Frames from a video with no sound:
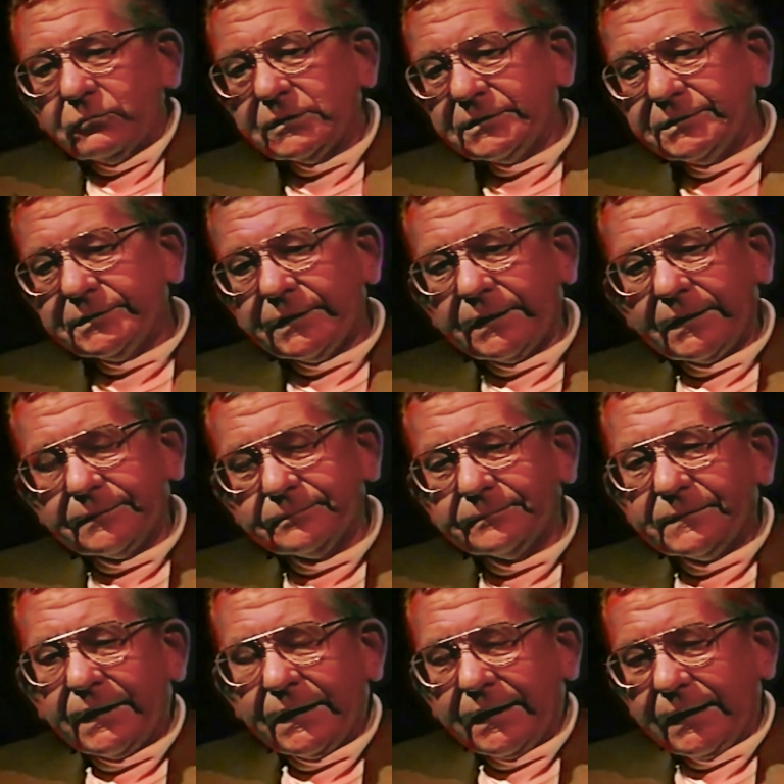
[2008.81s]
and
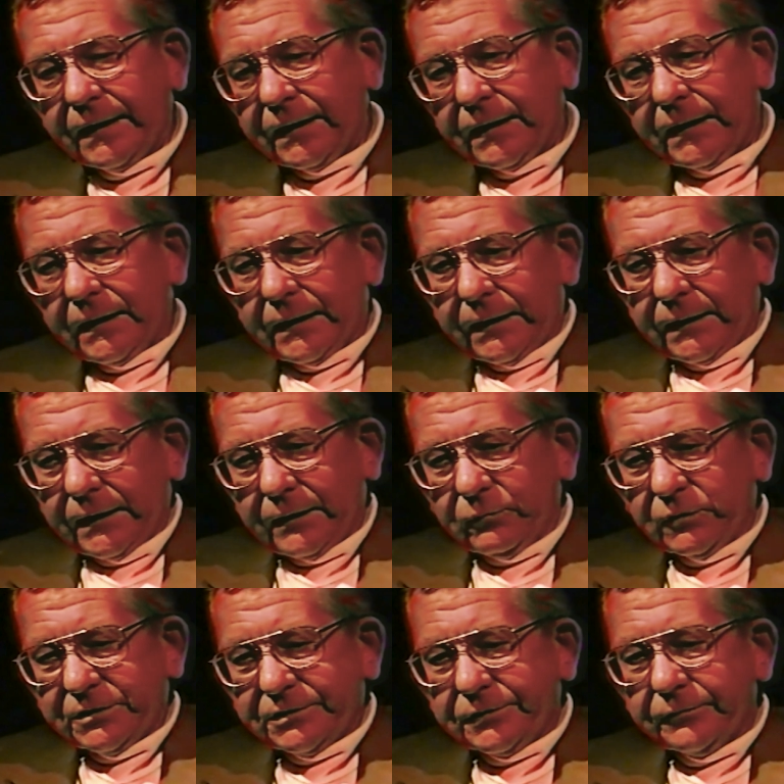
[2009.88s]

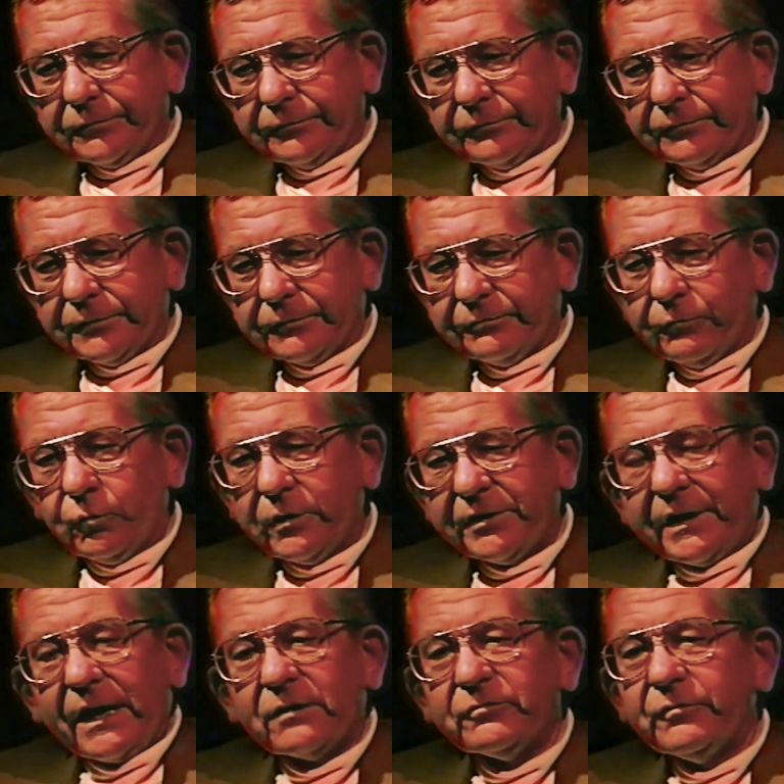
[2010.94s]
I was
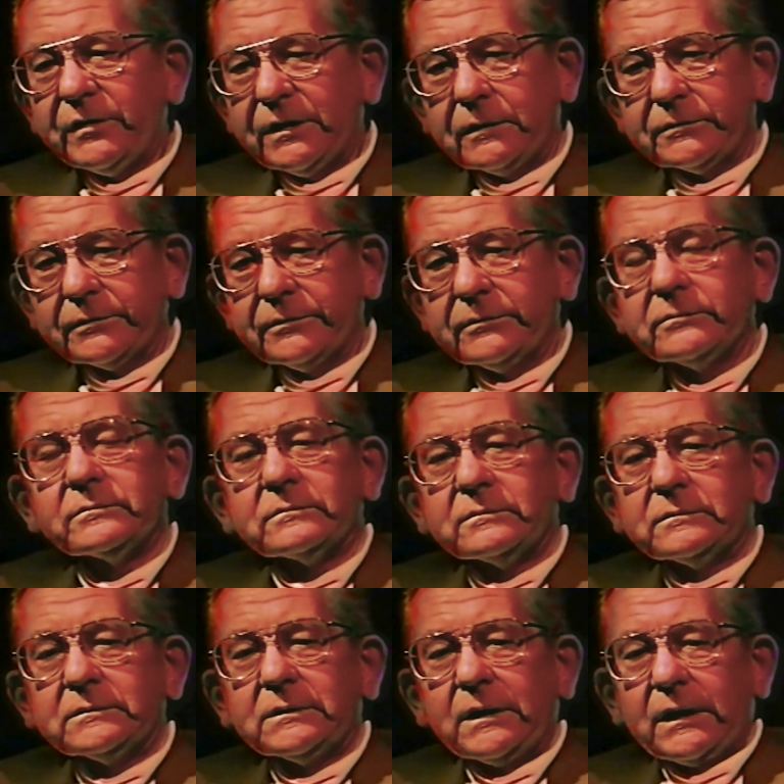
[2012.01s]
the fourth
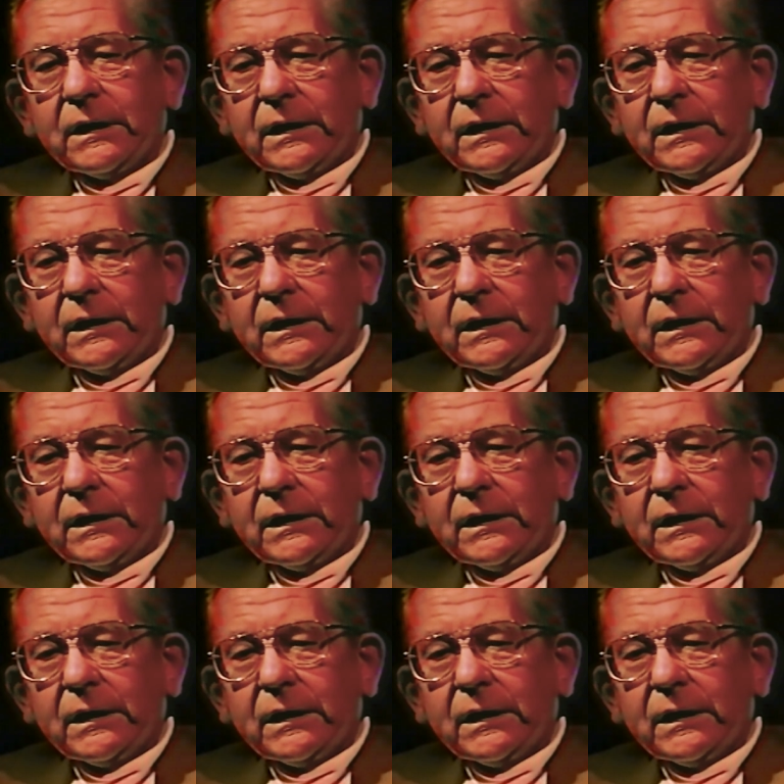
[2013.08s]
outfielder